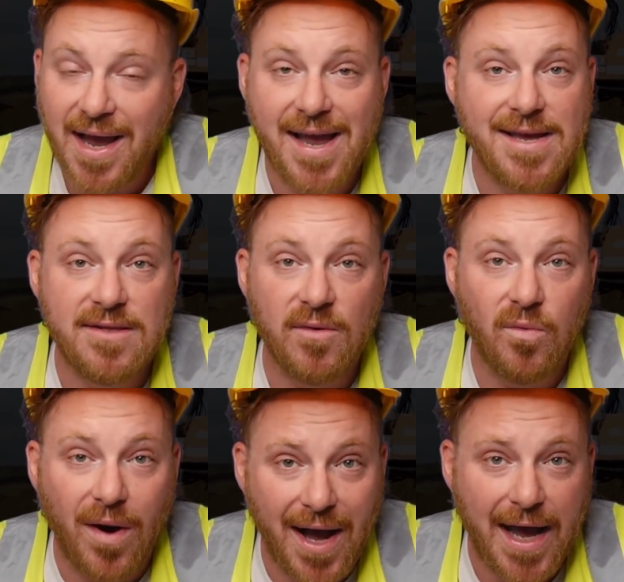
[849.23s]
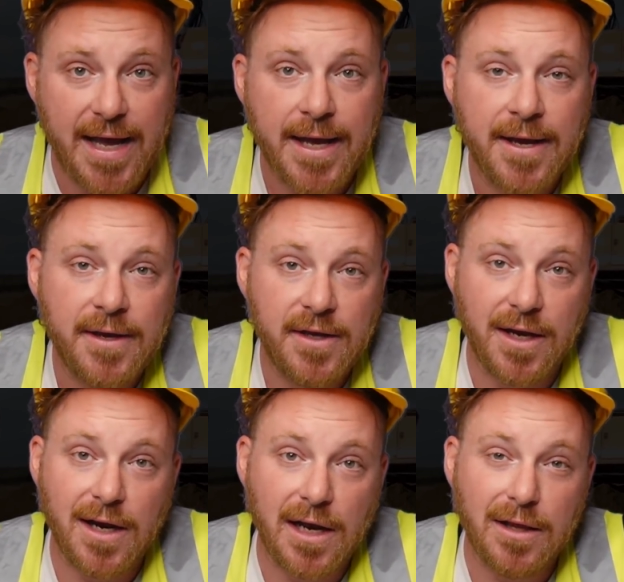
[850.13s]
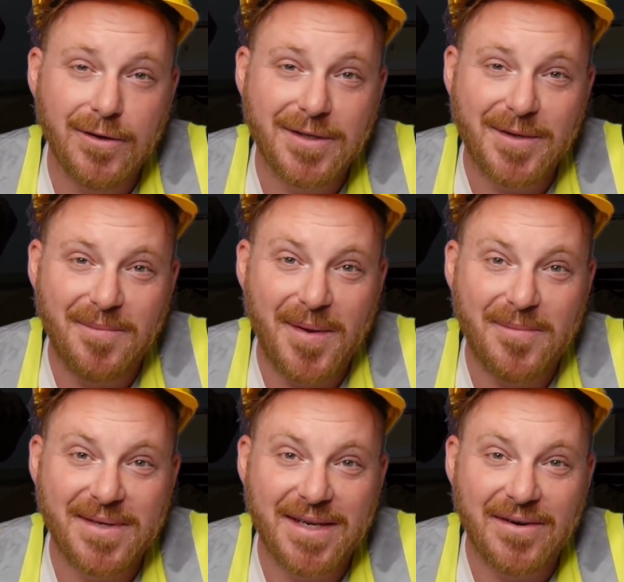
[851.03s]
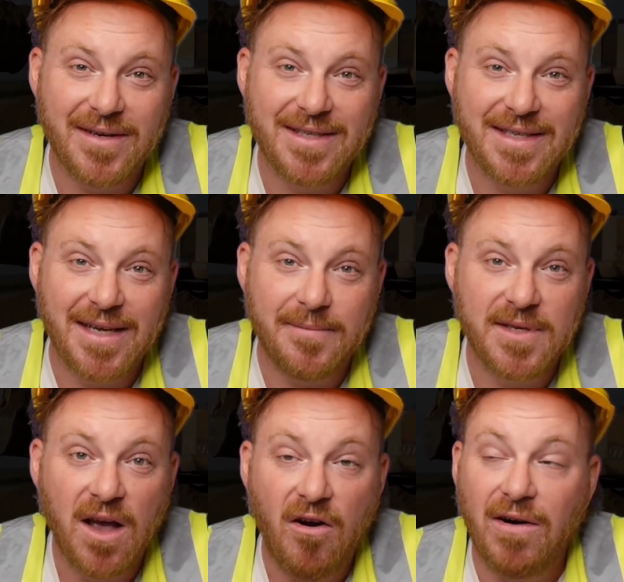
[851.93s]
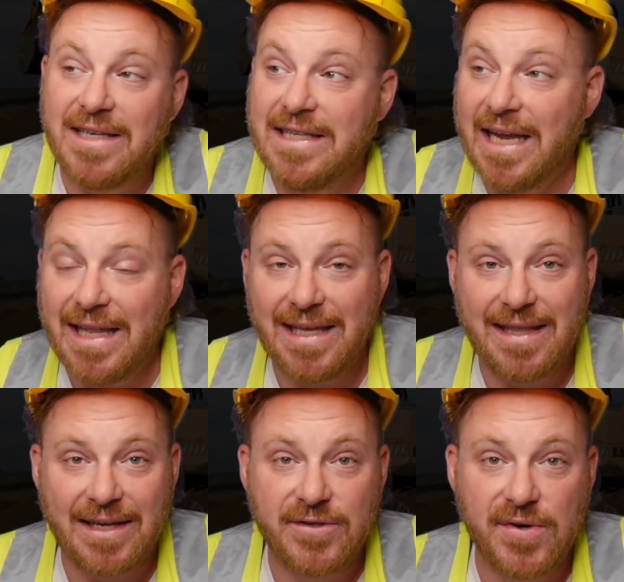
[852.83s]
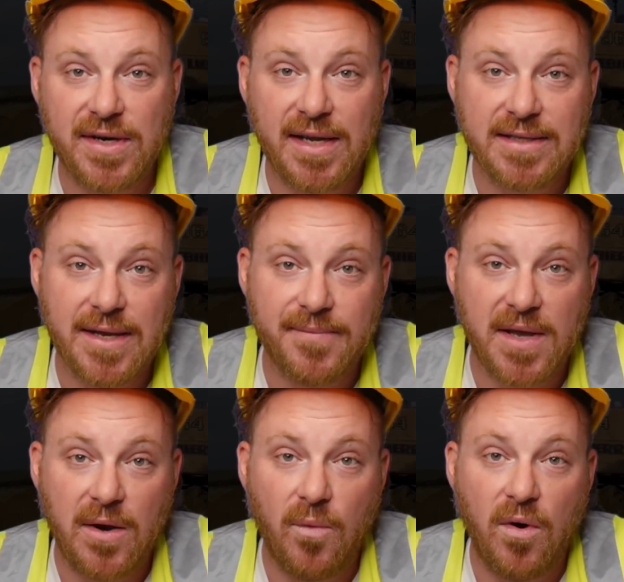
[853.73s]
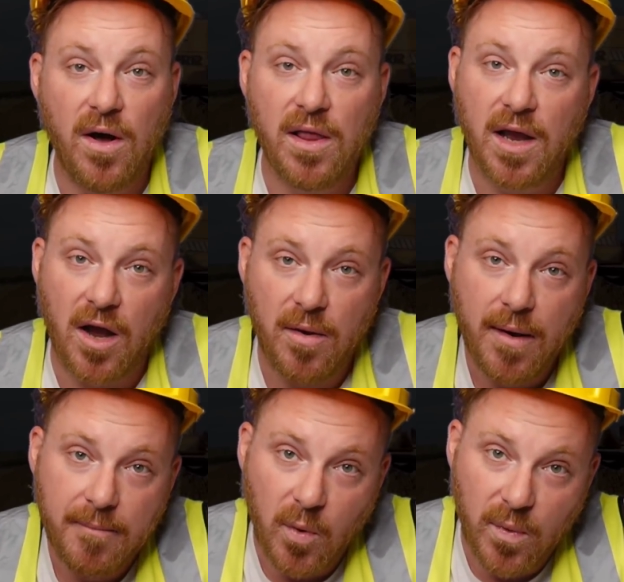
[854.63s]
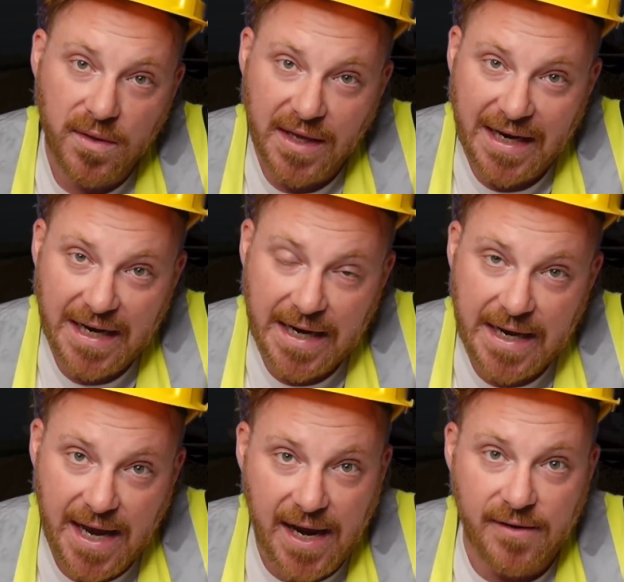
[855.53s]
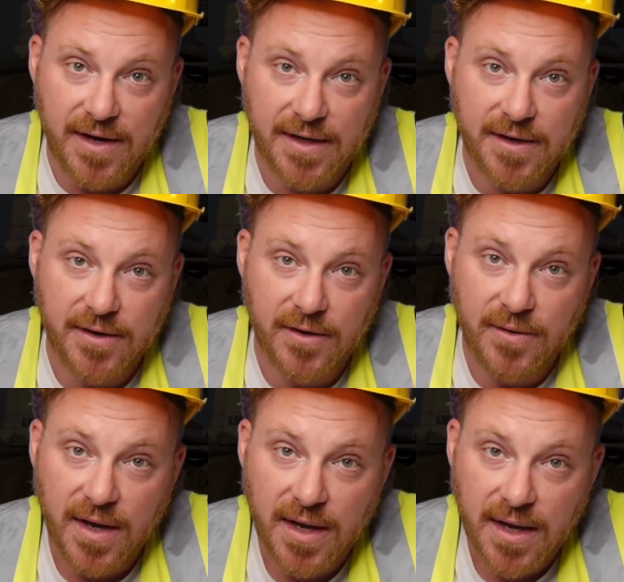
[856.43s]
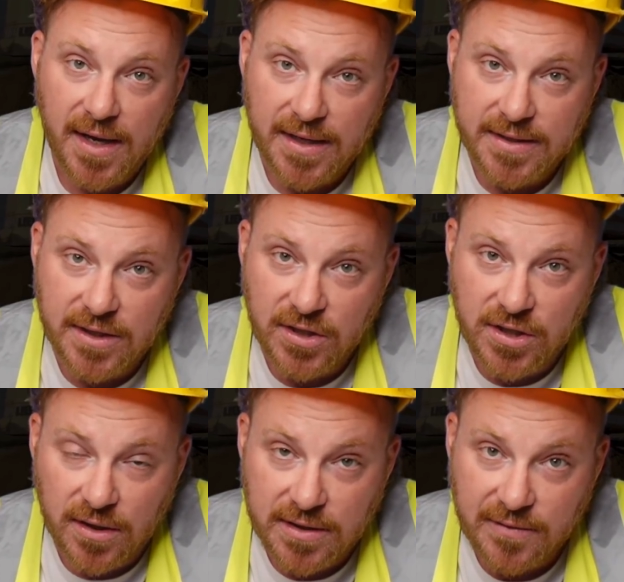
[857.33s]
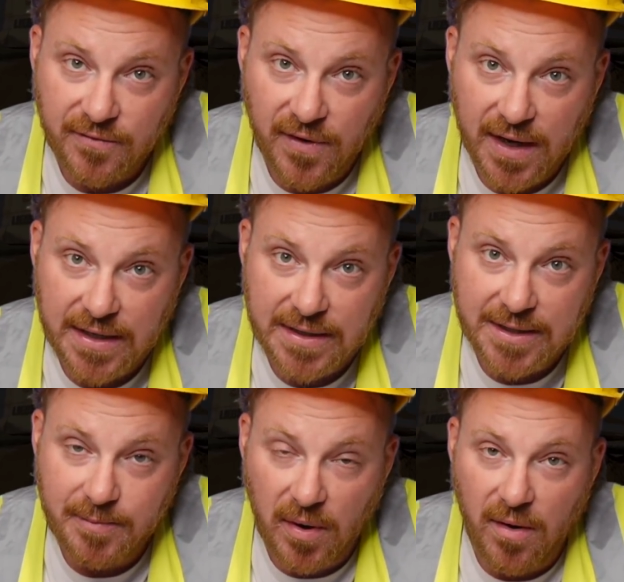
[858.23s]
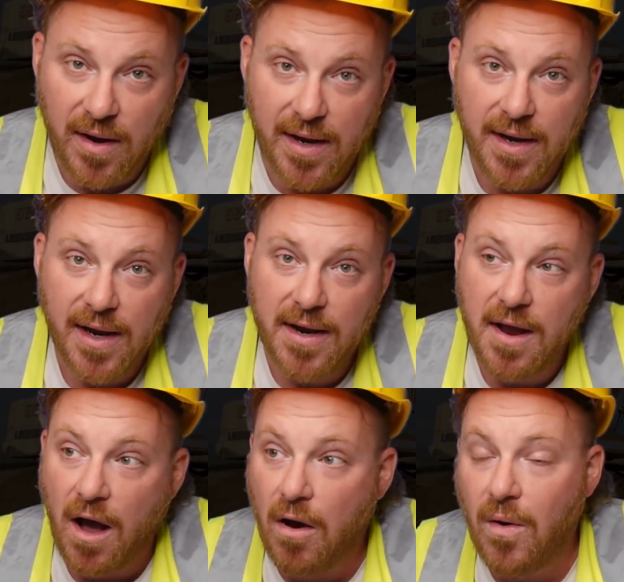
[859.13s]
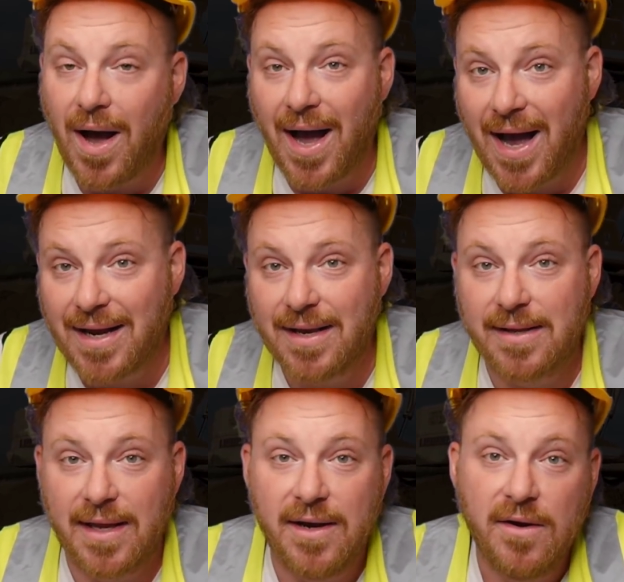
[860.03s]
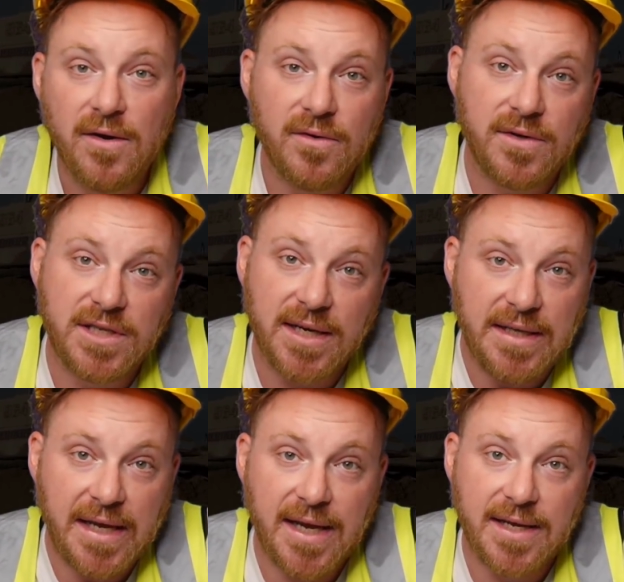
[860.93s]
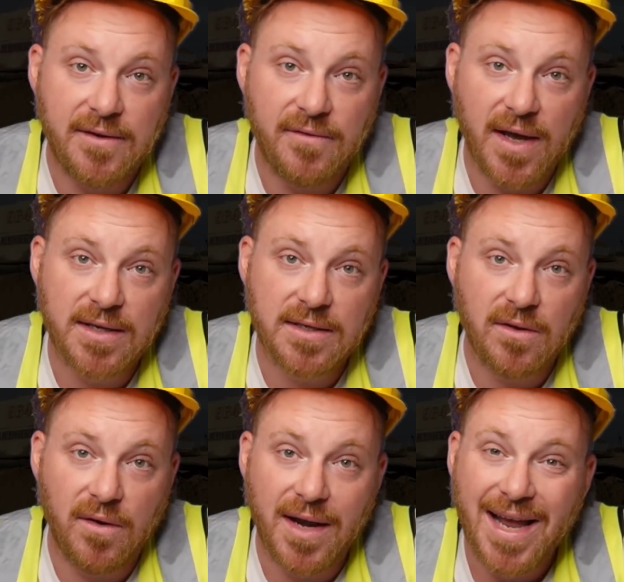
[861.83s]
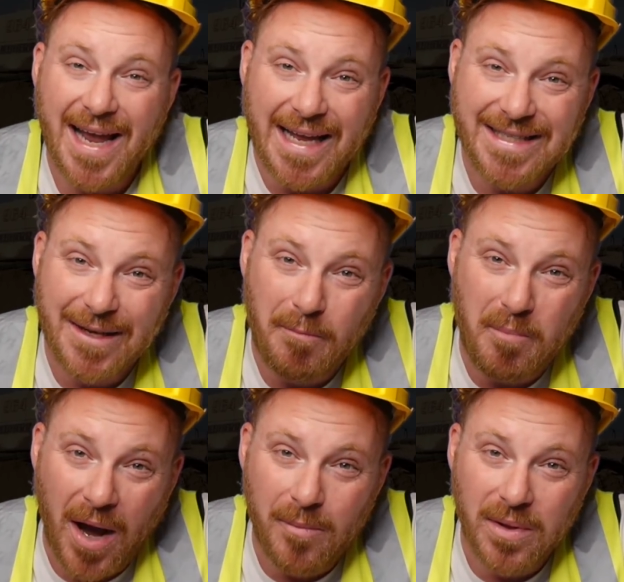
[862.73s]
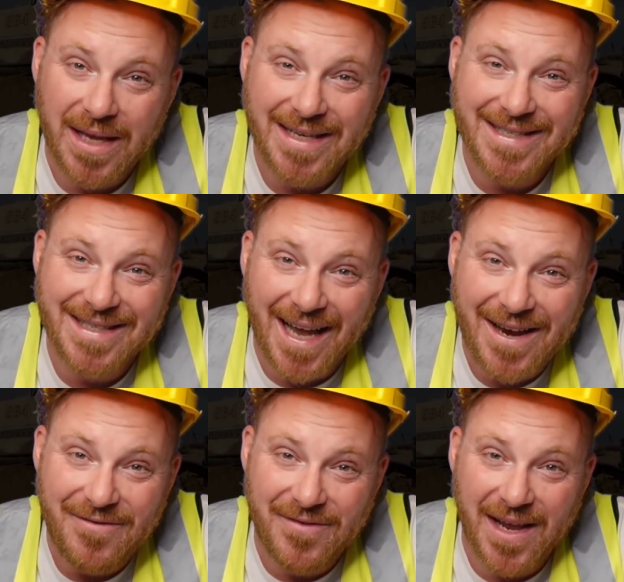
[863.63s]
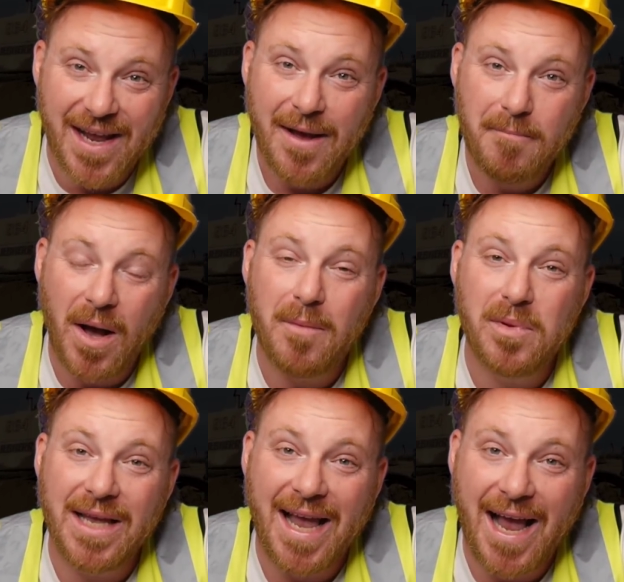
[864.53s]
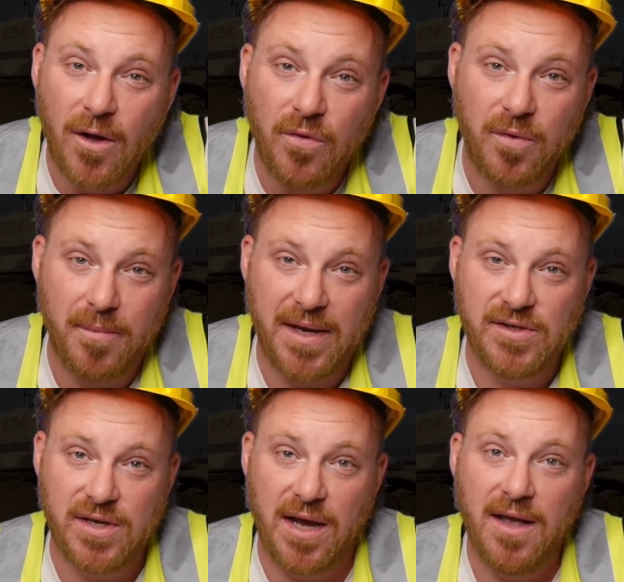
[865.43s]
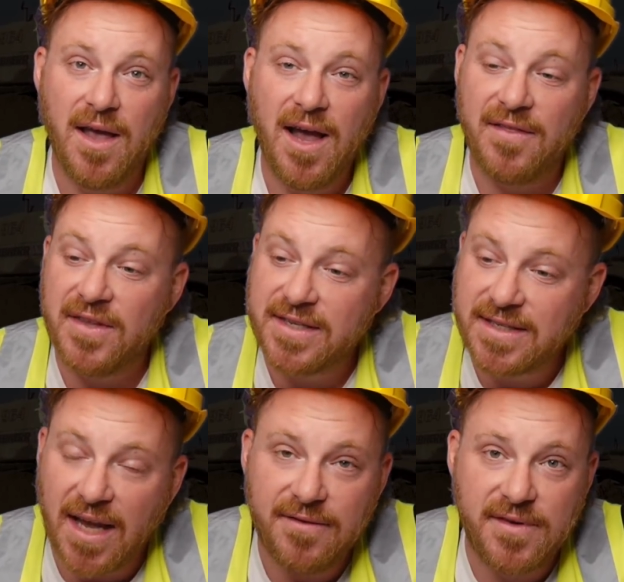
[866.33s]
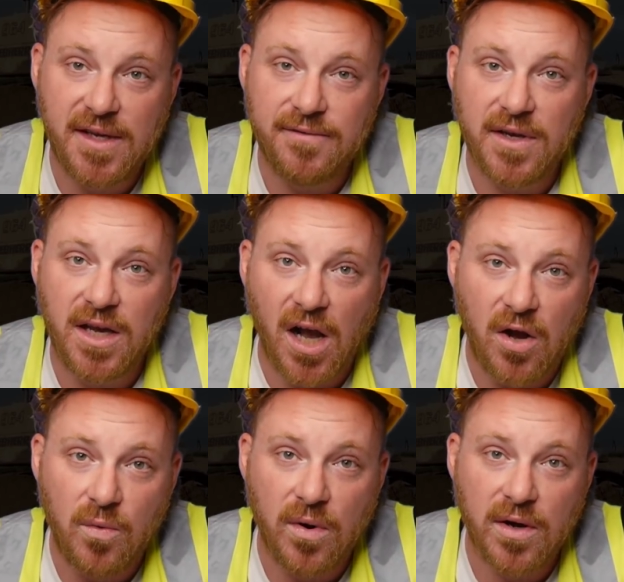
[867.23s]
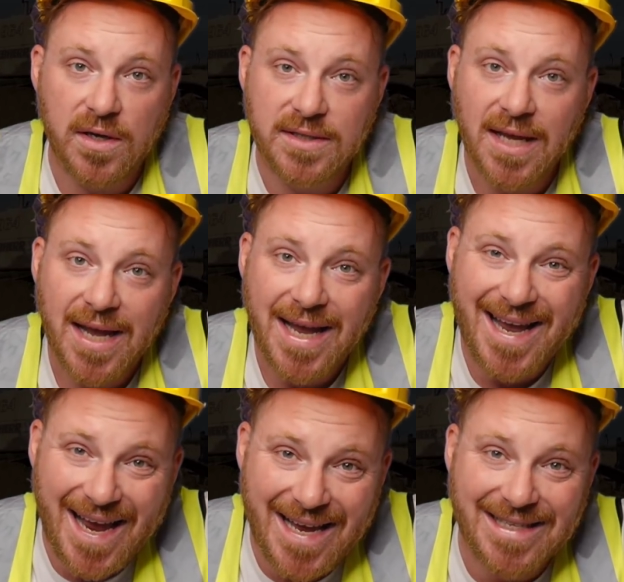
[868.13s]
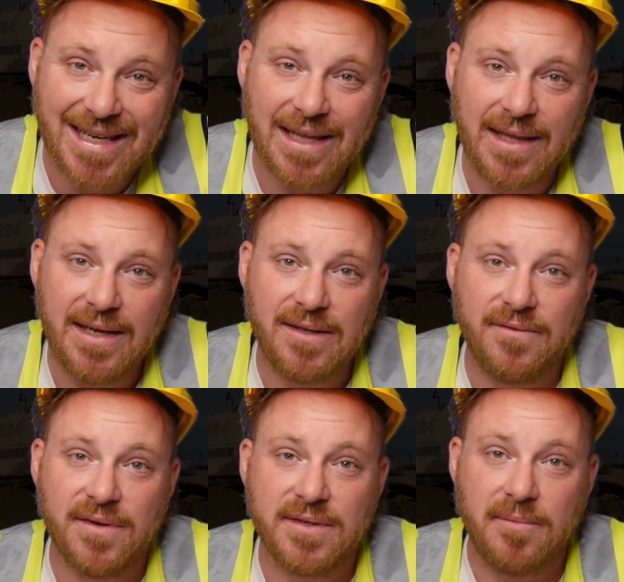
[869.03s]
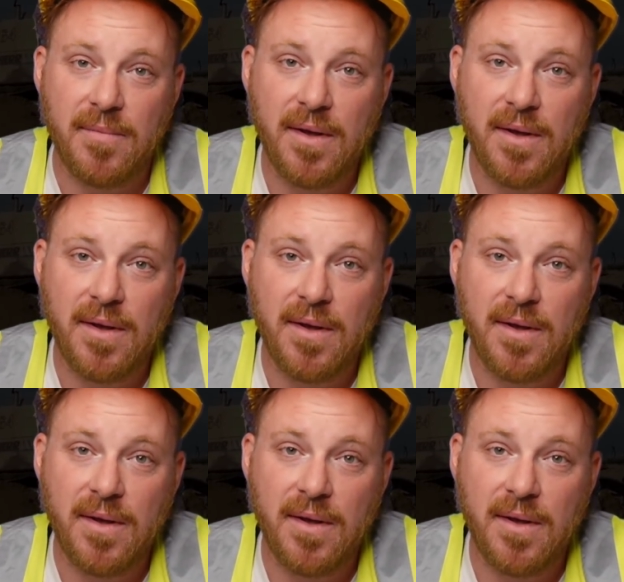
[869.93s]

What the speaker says: Either way, you're going to lose some members here, it seems. Ideally, they should have done something a while ago, but what they're going to now need to do is to show some fucking spine and to wholeheartedly reject the anti-vax line. It's a public safety, public health measure, and the safety of your co-workers is collectivism.